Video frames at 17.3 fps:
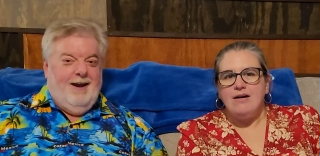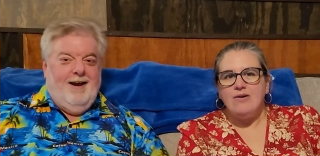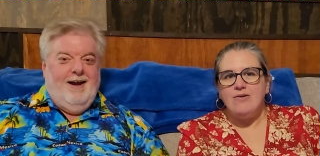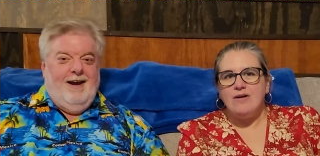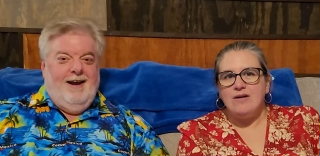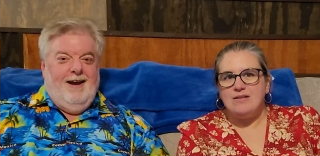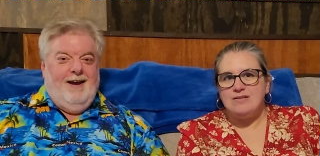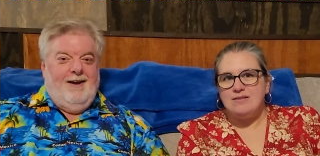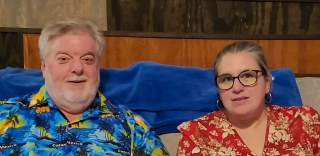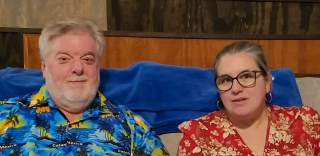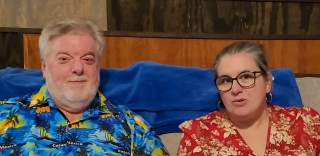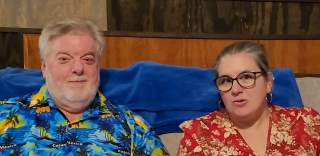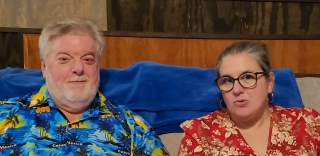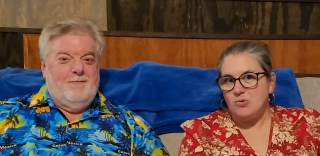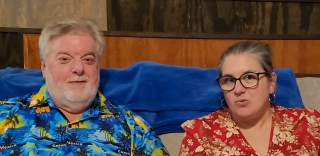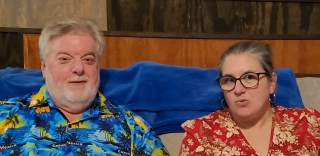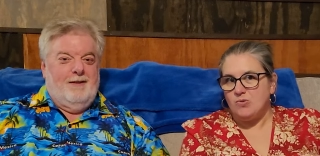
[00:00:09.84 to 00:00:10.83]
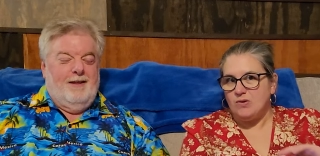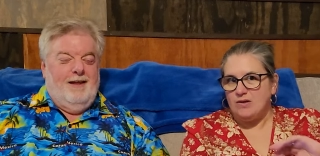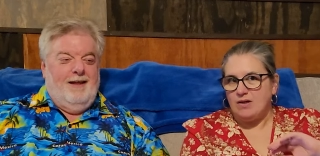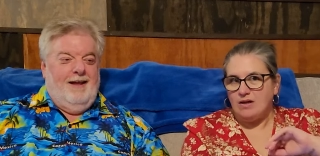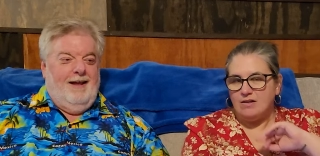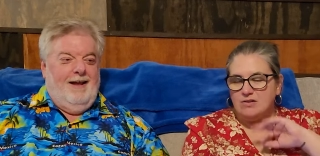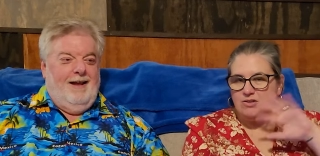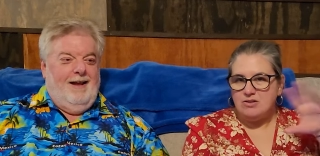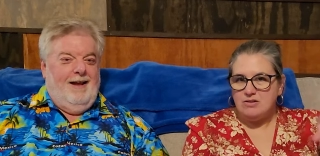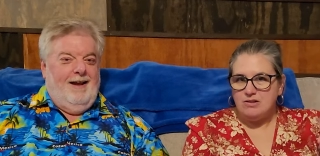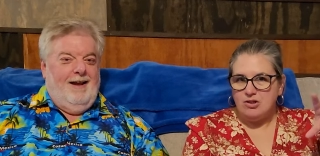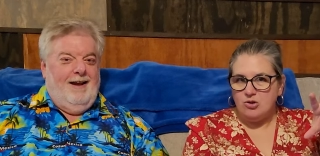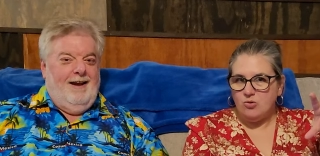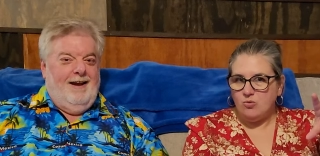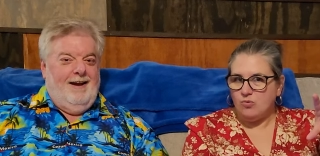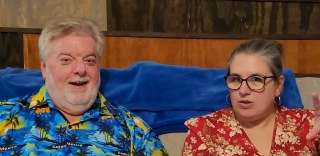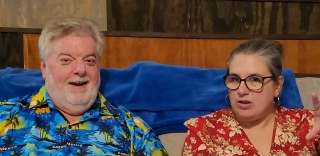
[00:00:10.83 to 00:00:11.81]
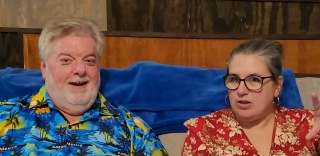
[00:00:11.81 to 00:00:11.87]
Speaker 1: Okay, so as you
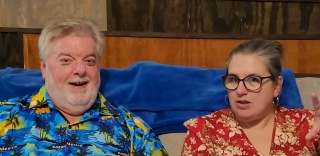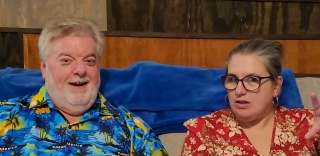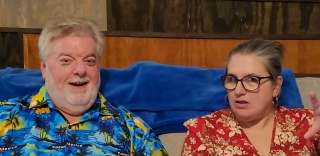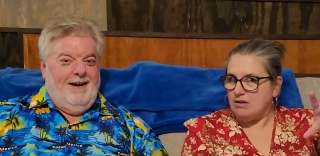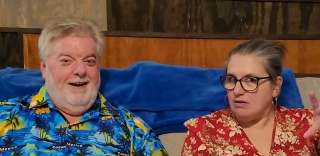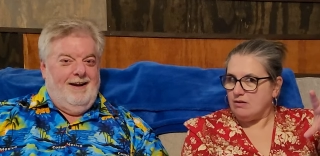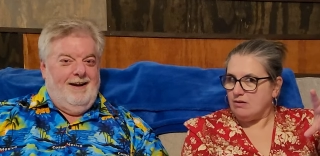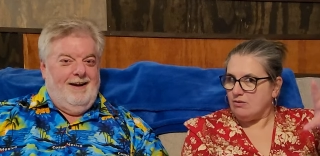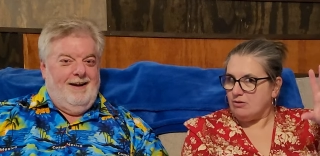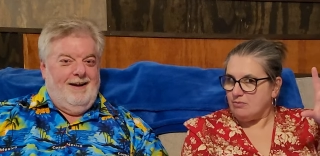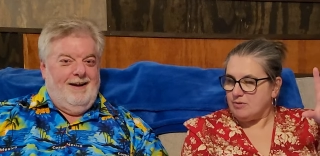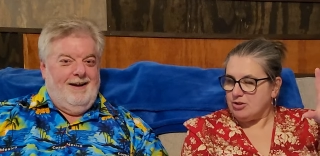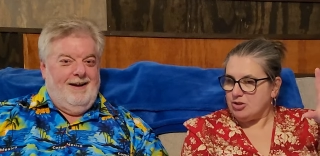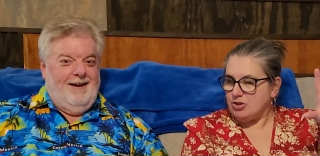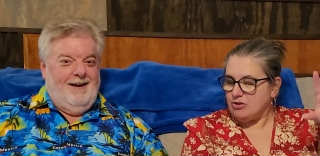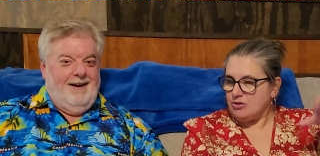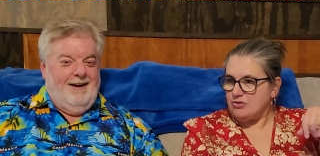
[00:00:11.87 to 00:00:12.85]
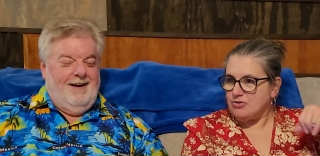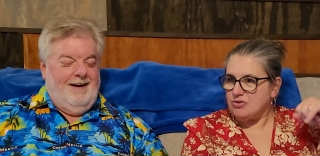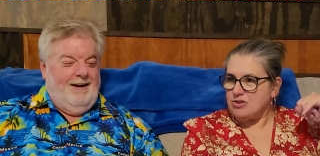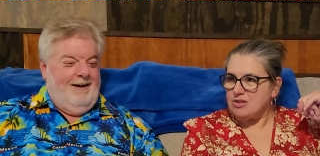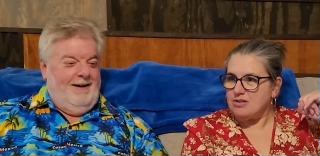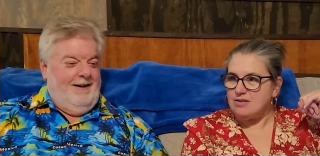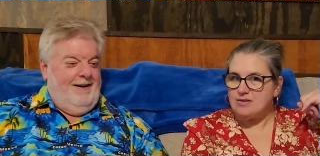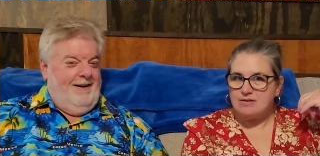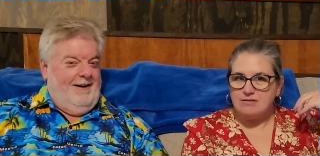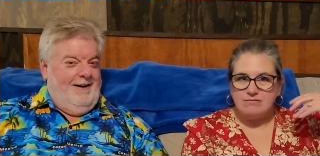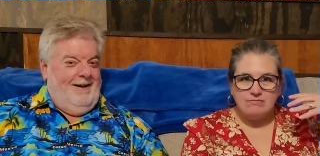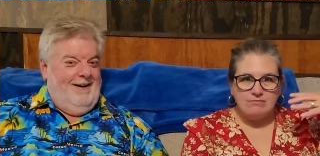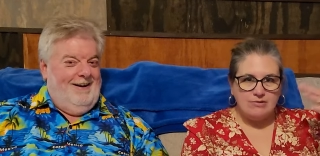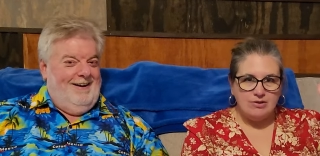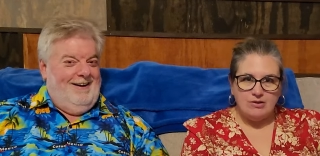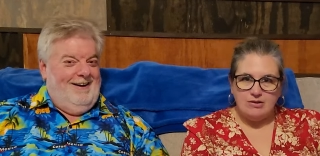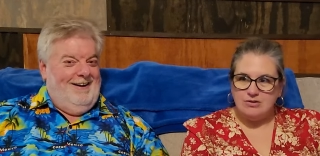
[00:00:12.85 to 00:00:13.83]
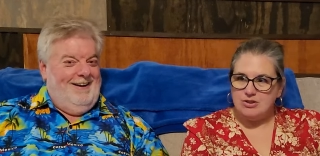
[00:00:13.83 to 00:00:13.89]
know, we go on a bunch of cruises.
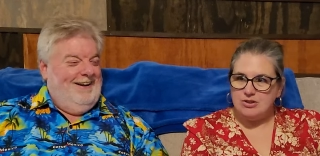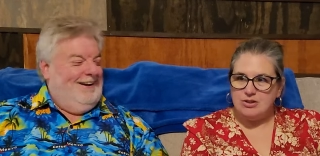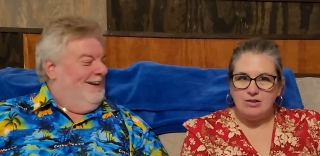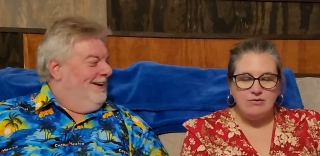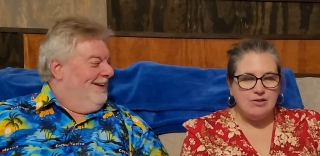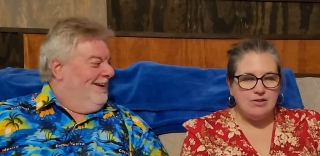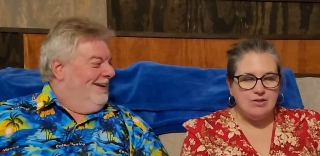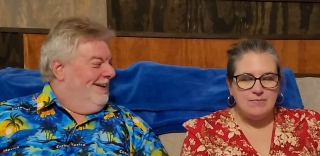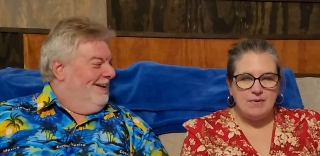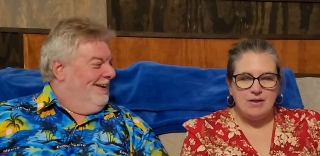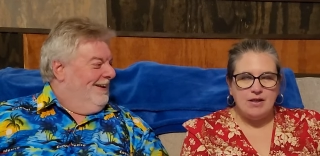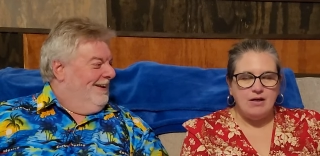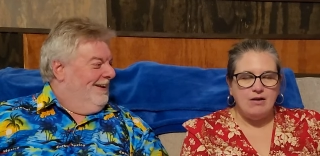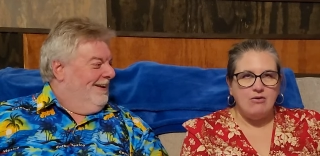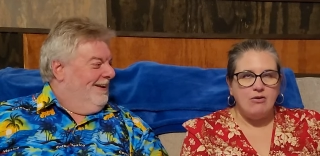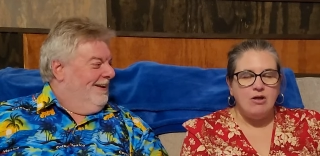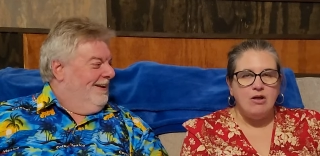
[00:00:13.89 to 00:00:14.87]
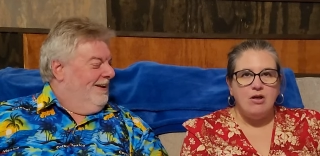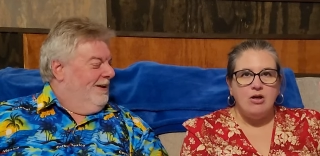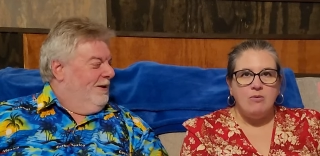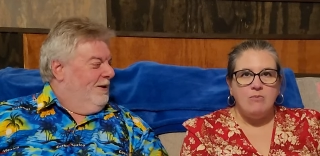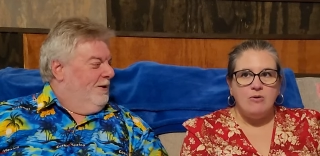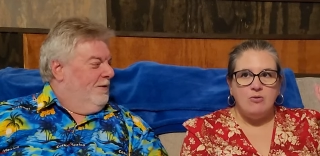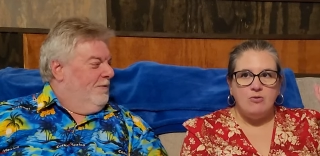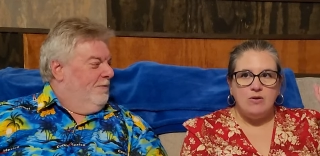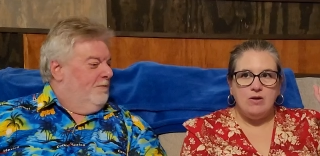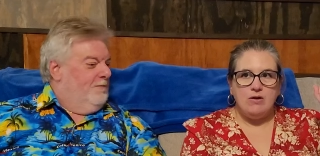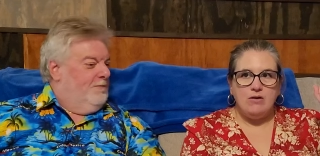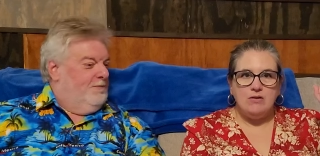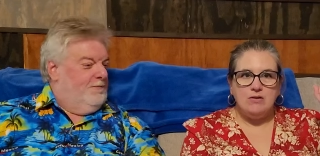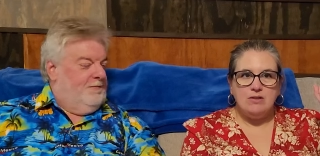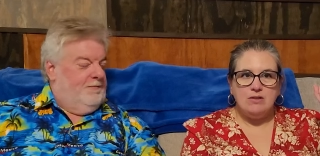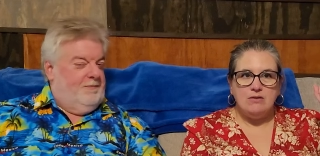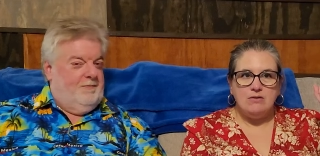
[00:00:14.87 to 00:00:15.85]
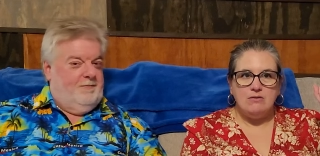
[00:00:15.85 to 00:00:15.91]
Y'all should know this by now. But we
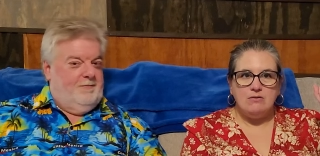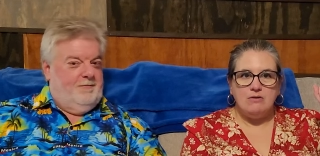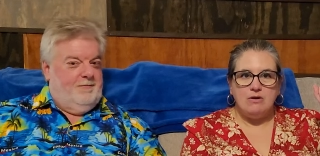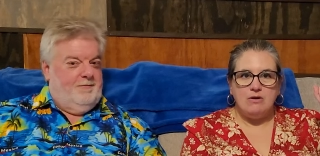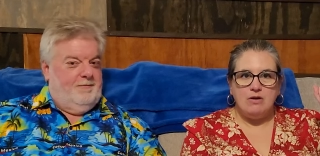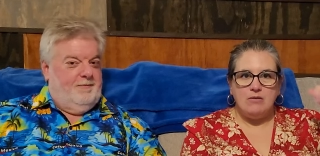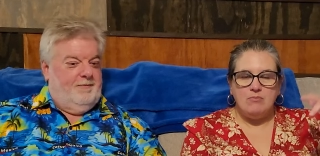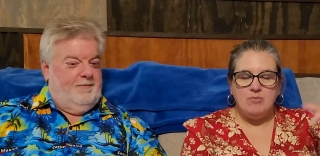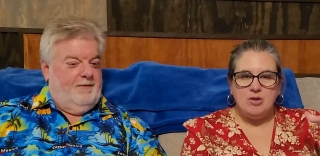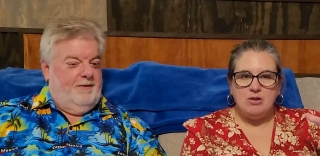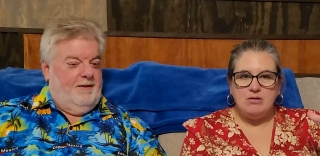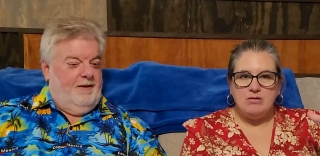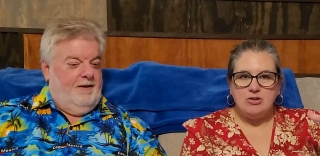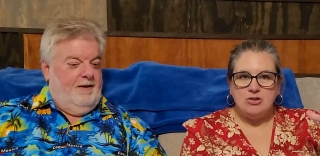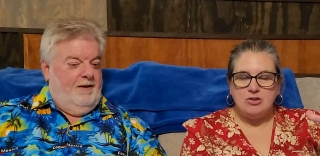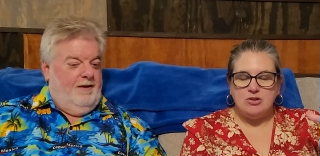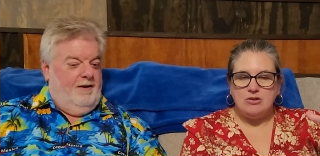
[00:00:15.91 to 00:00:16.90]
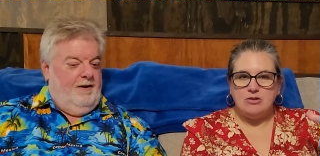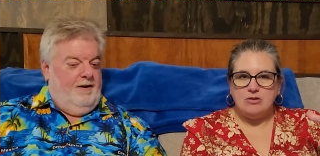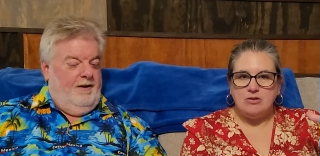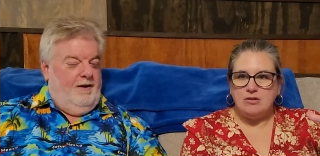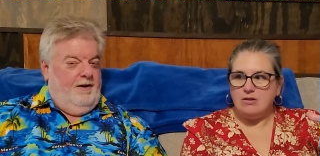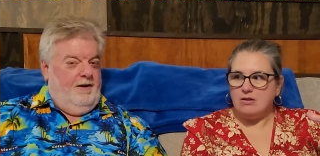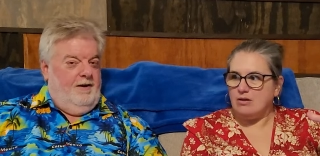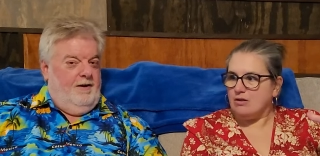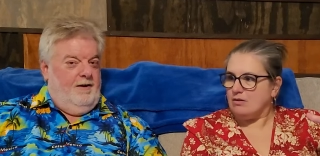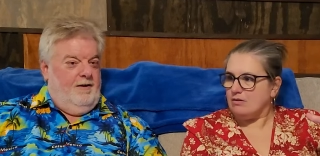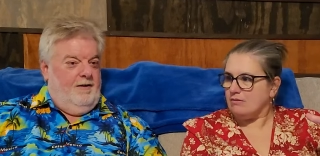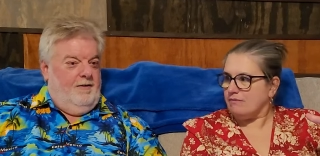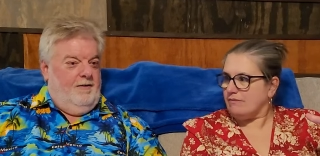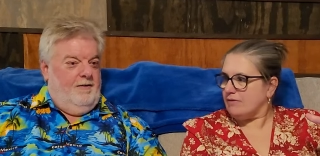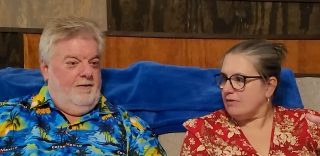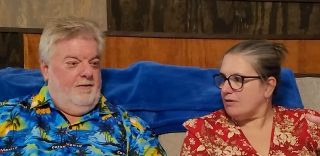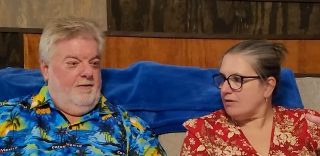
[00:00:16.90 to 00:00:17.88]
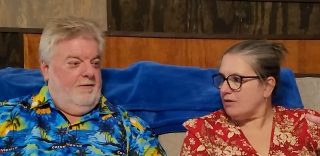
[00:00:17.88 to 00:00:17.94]
also administer a lot of
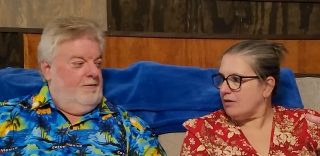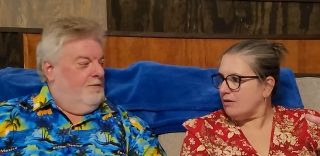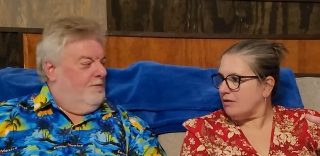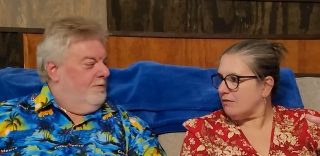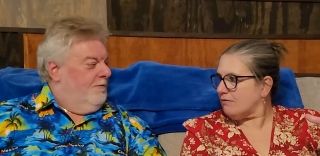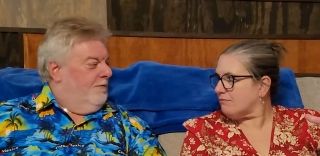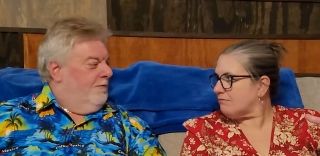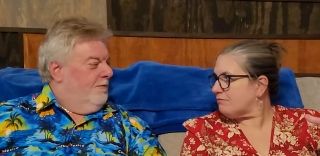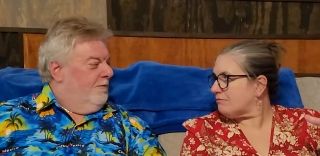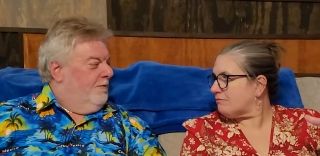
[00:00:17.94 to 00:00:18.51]
uh,